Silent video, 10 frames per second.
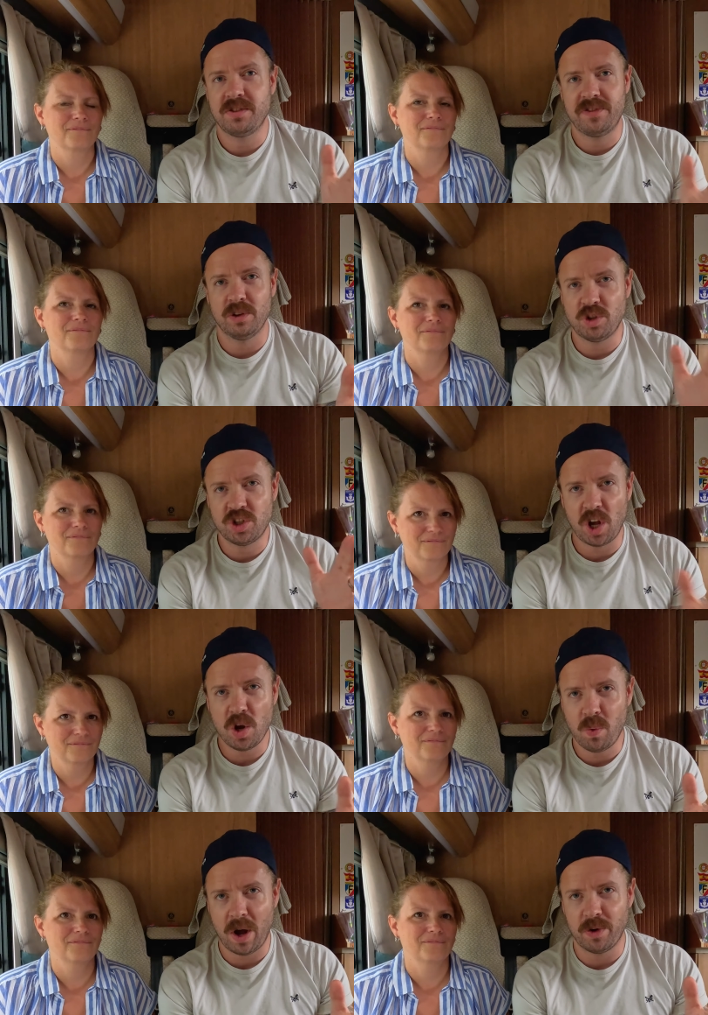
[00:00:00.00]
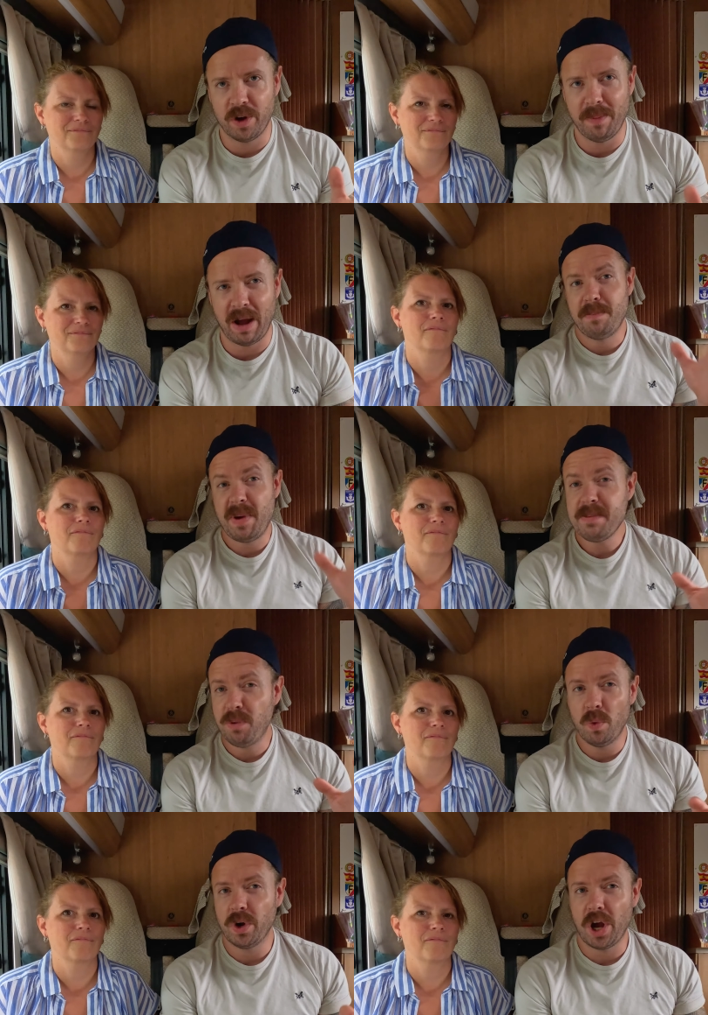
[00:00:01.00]
Speaker 1: to feel so welcome and
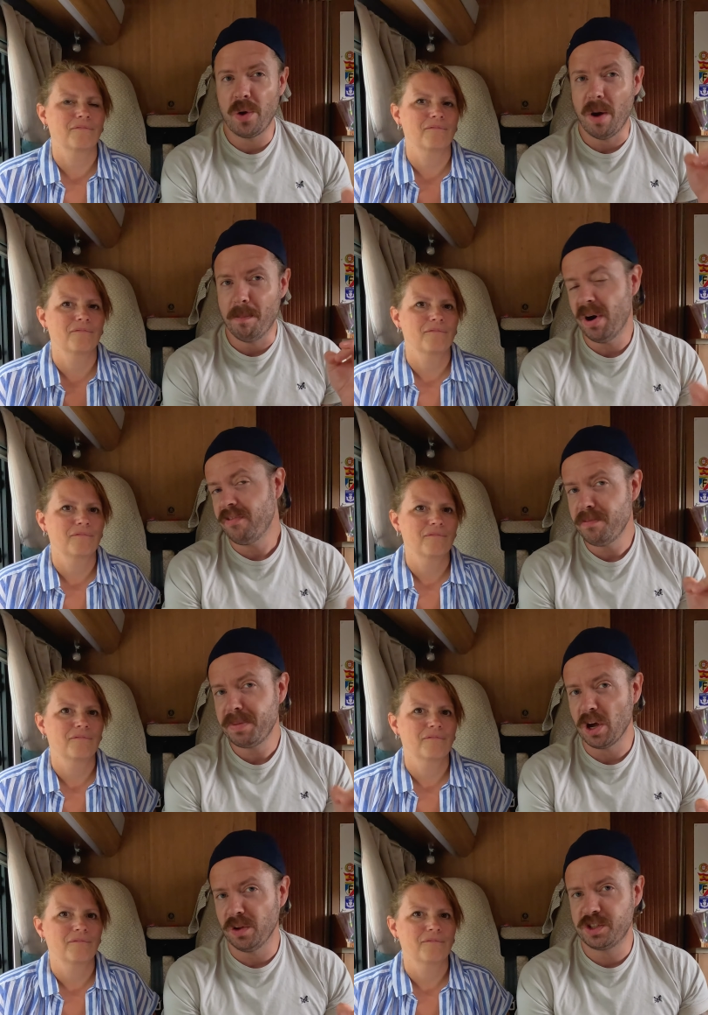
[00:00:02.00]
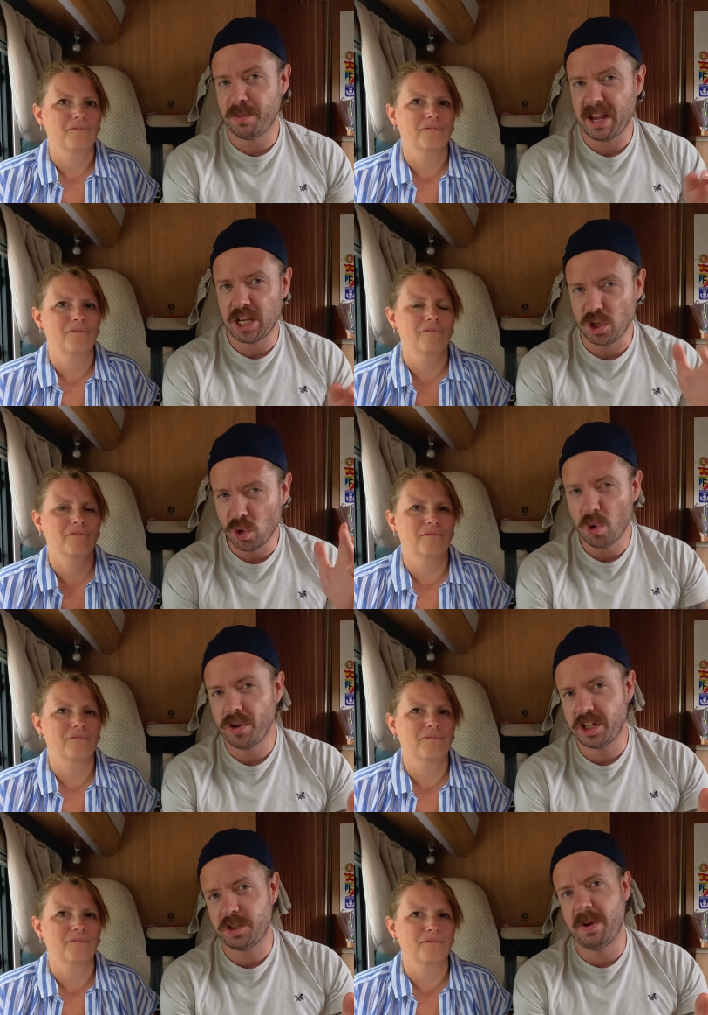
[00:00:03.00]
people will go above and beyond to make
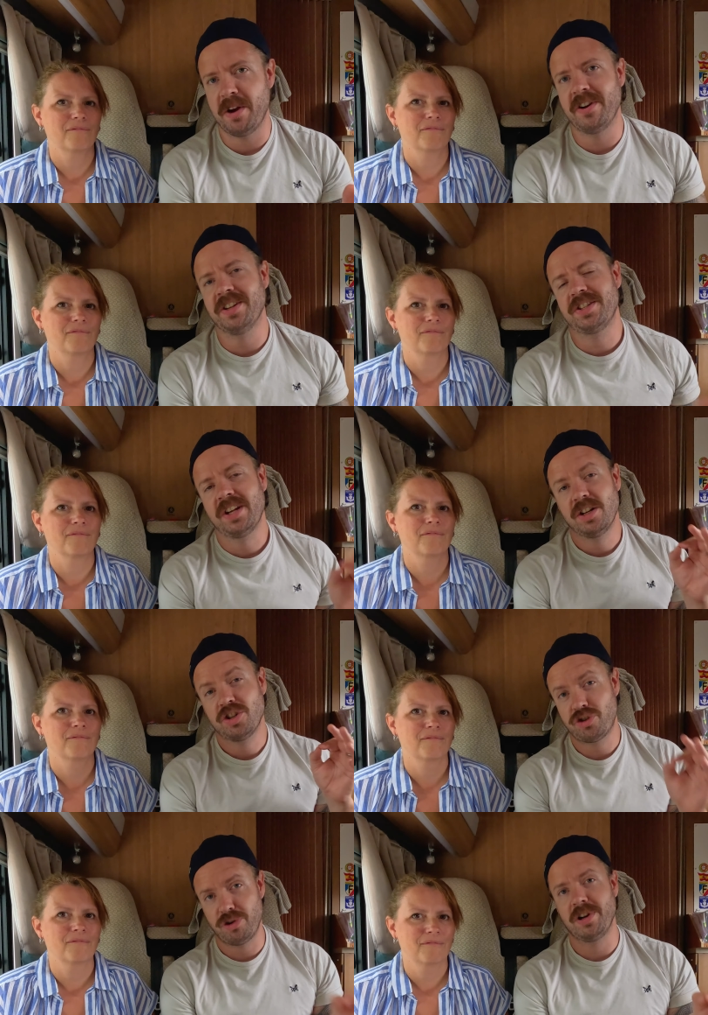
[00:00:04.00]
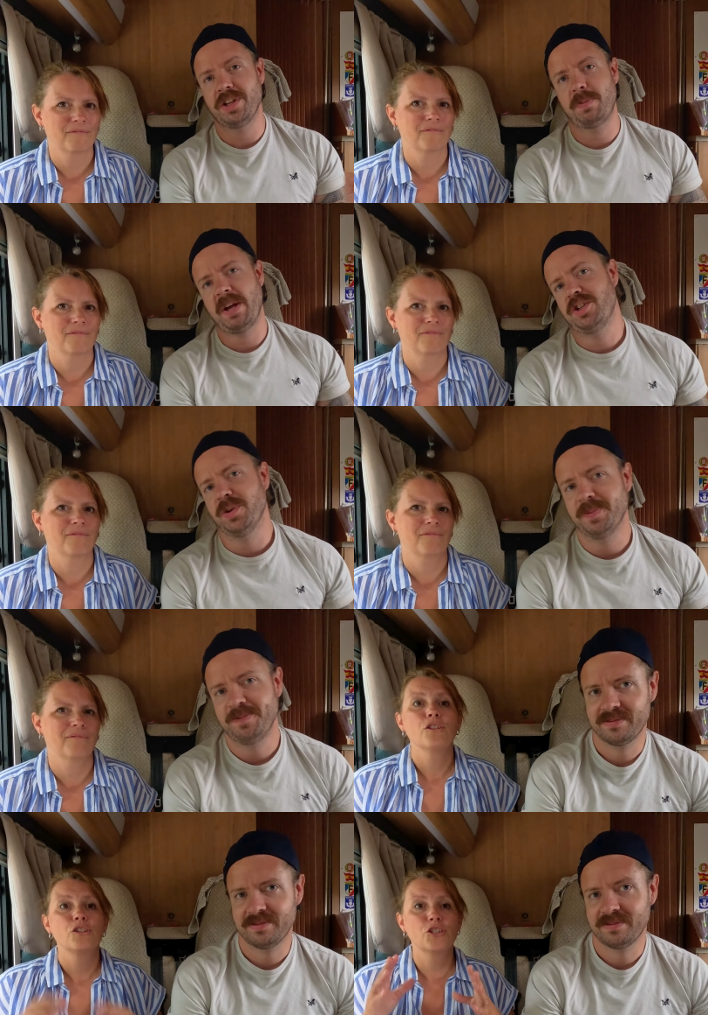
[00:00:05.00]
your experience truly special.
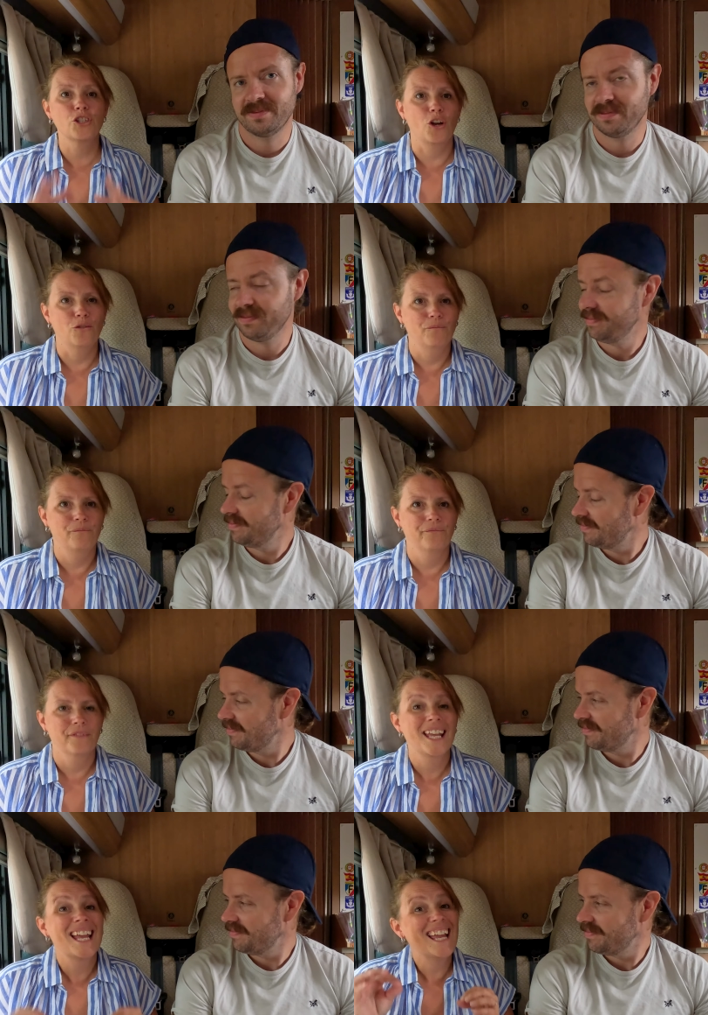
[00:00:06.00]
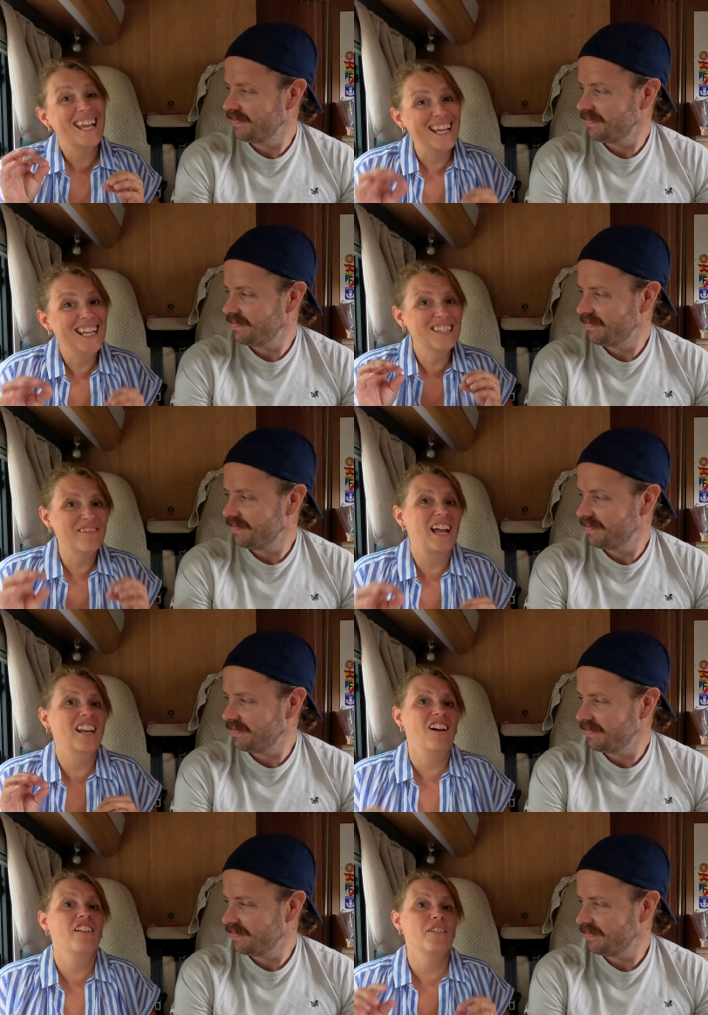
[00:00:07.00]
Speaker 2: So, is
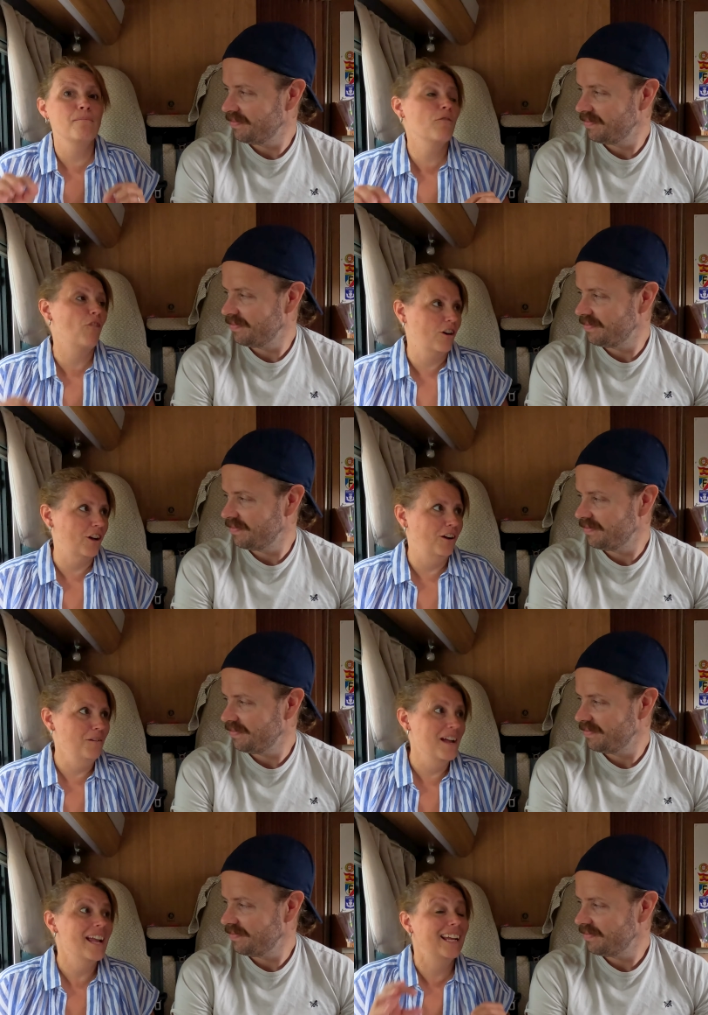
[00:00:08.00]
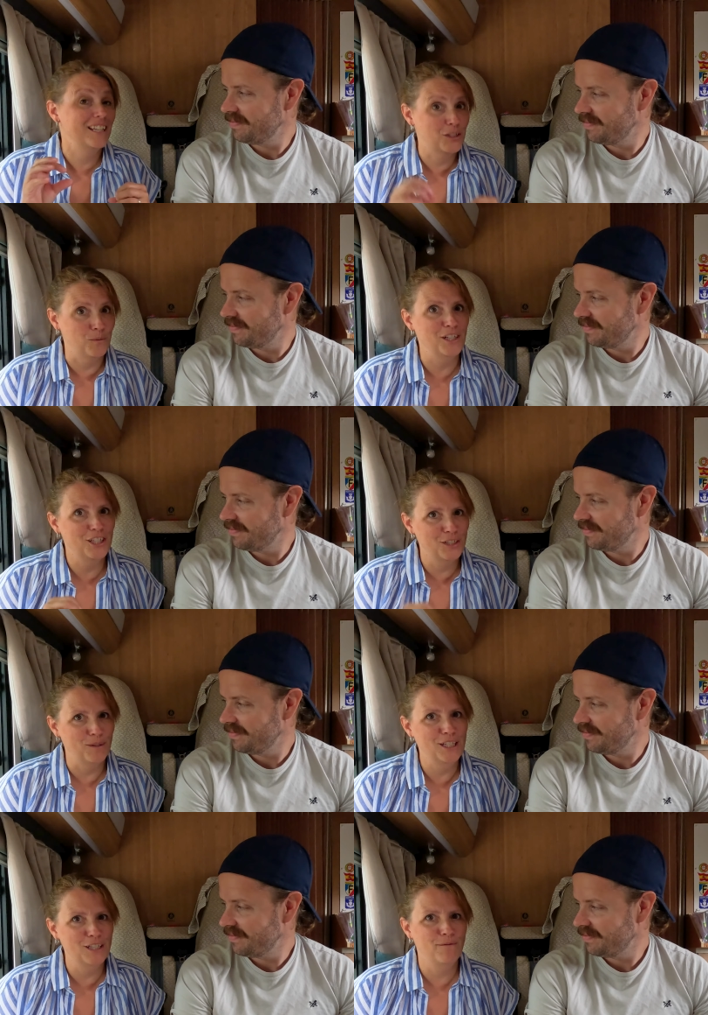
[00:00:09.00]
van life in Morocco in
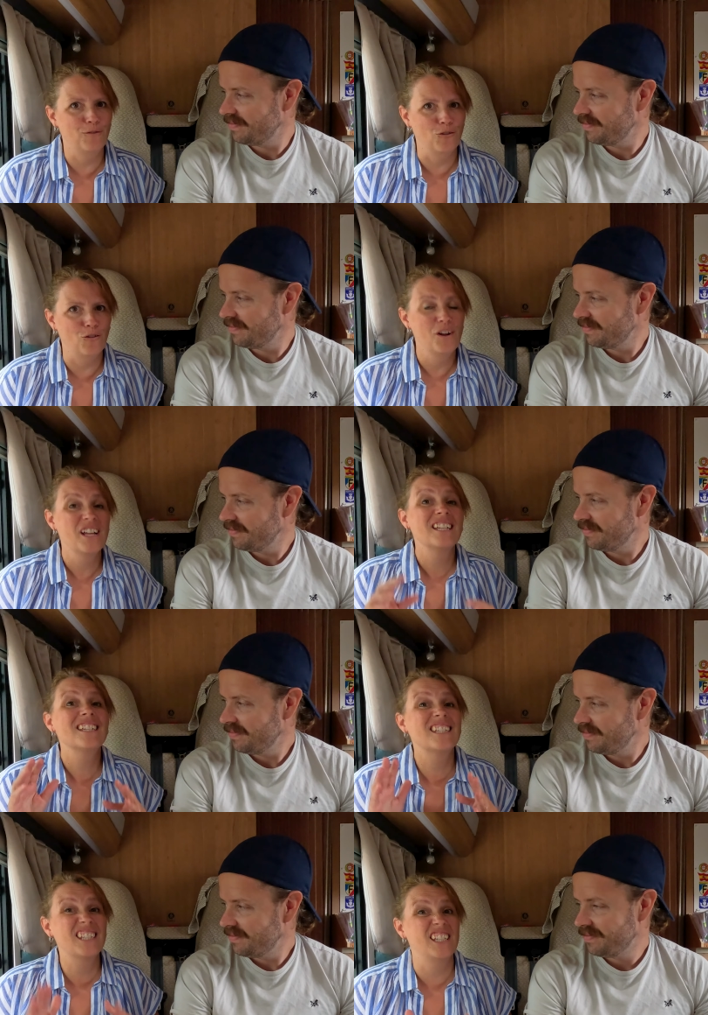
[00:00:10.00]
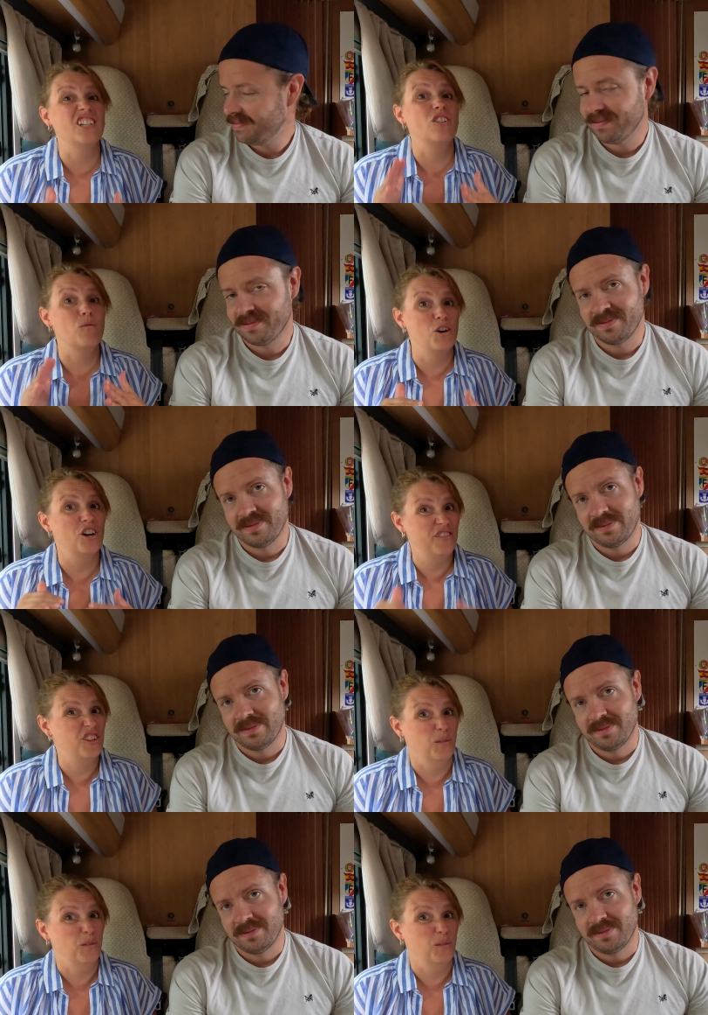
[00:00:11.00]
2024 still worth